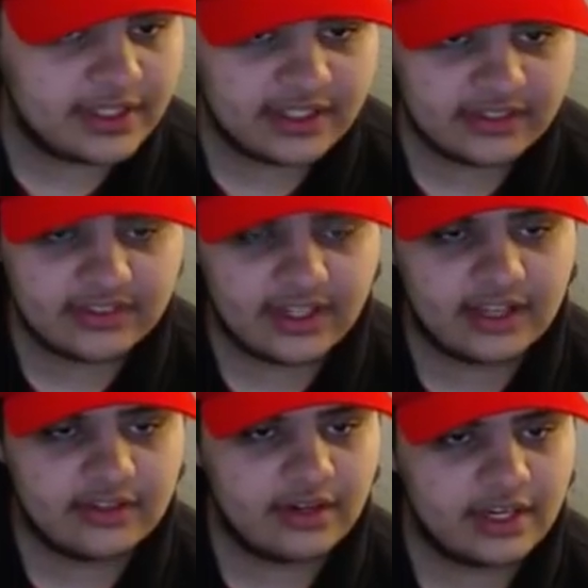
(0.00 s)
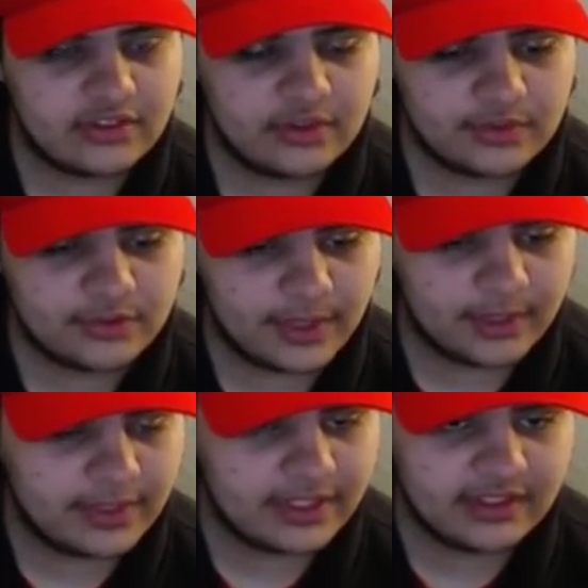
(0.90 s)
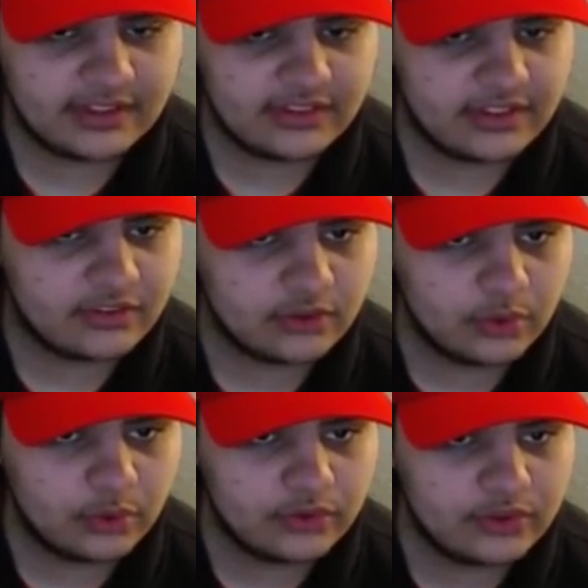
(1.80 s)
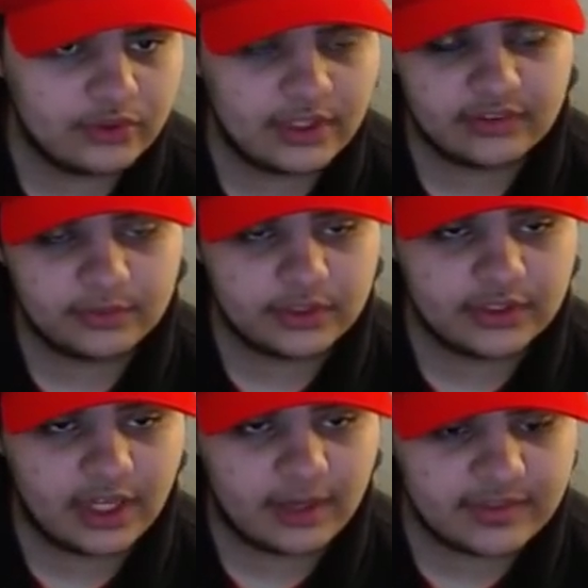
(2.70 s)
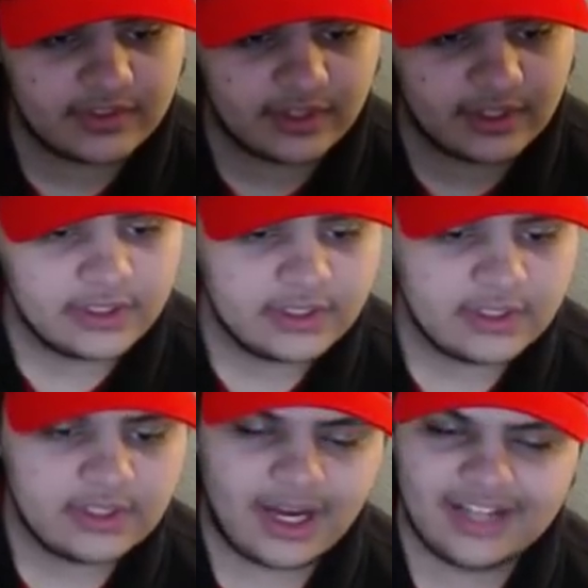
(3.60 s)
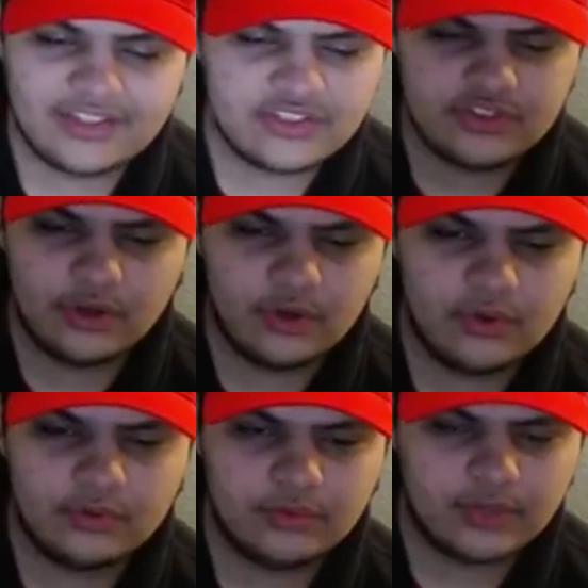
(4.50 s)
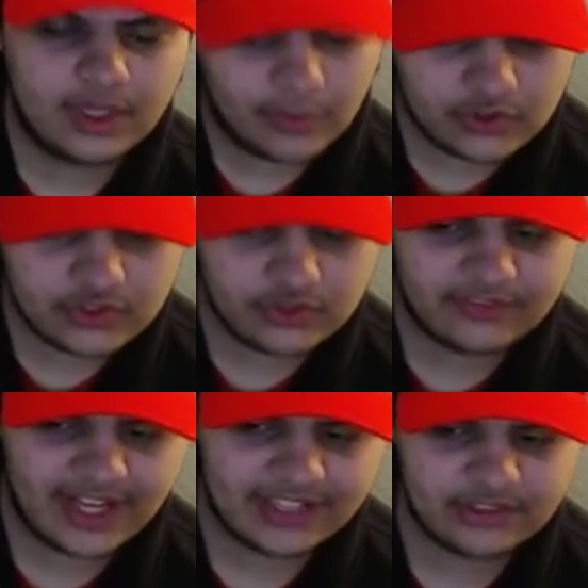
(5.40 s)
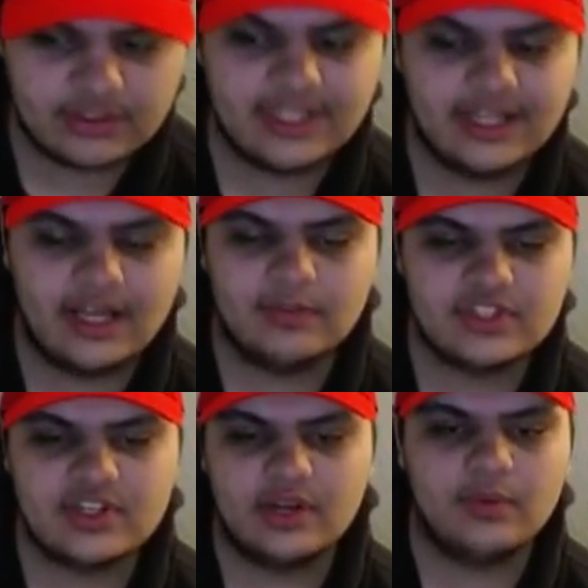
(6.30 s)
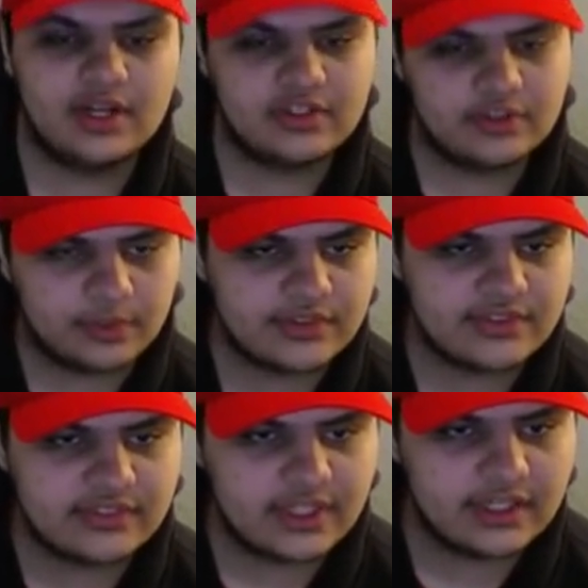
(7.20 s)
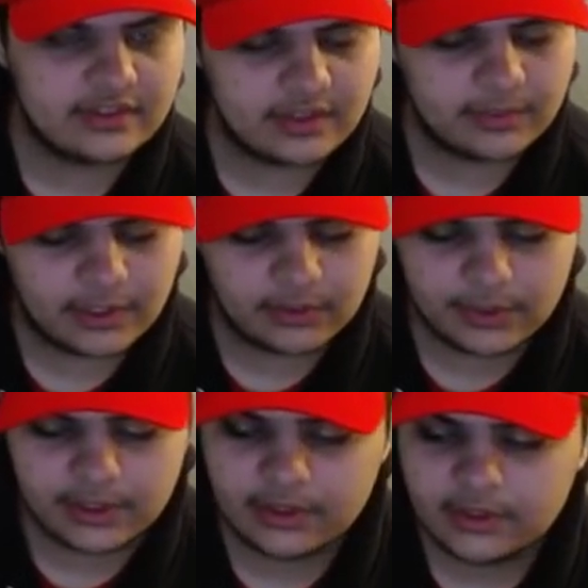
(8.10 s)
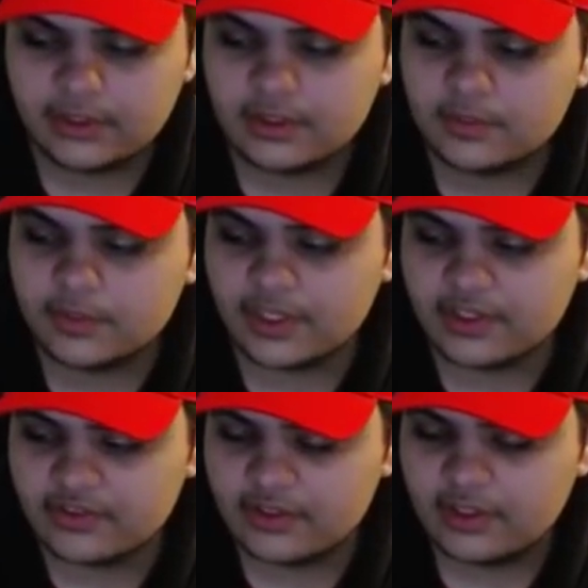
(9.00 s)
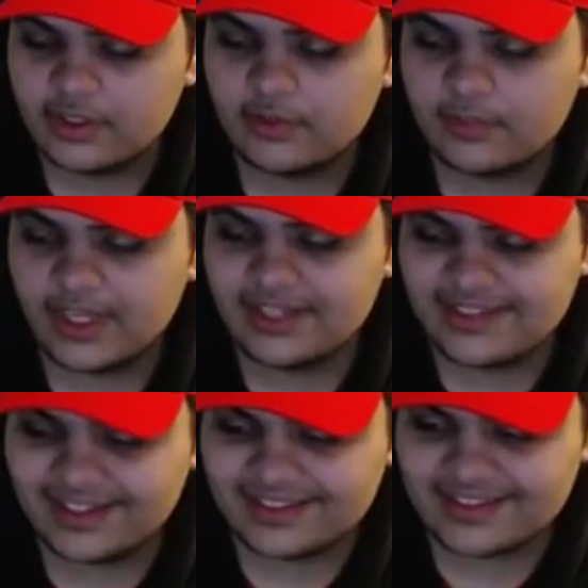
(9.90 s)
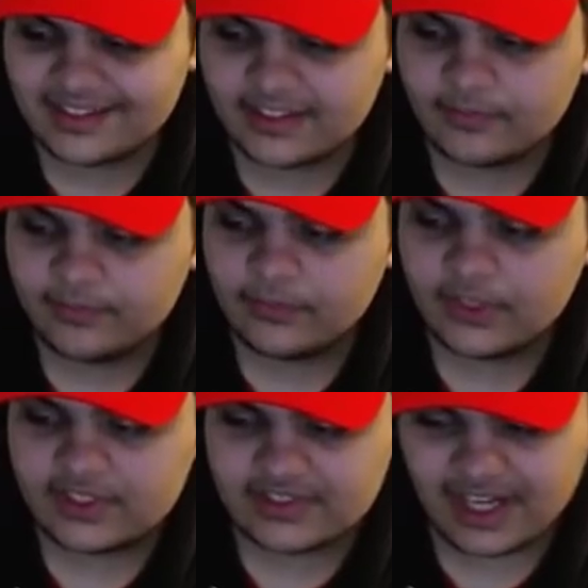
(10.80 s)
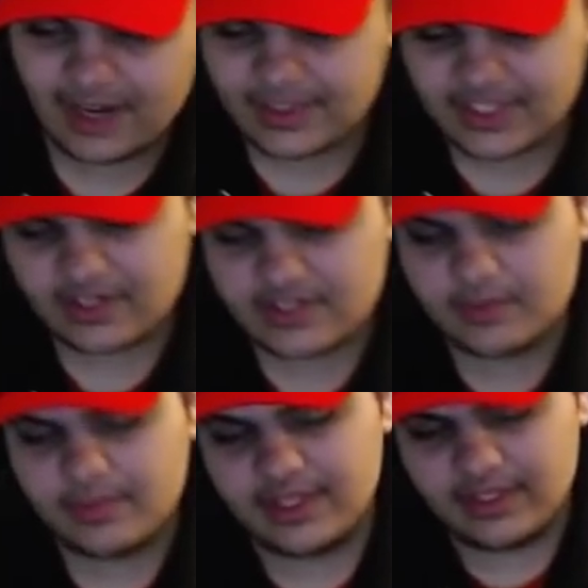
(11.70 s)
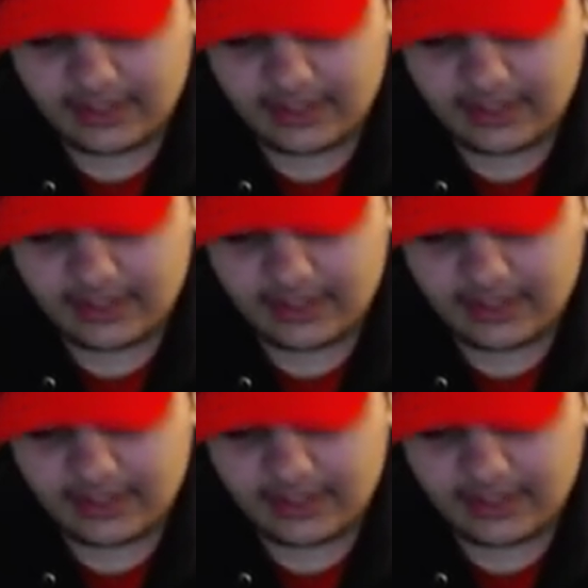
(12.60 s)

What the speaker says: Dixon either. I actually respect Ben Dixon. He's a cool dude and has some good commentary. I'm also factoring in how much I watch the person's content, by the way. But Ben Dixon, his commentary is a bit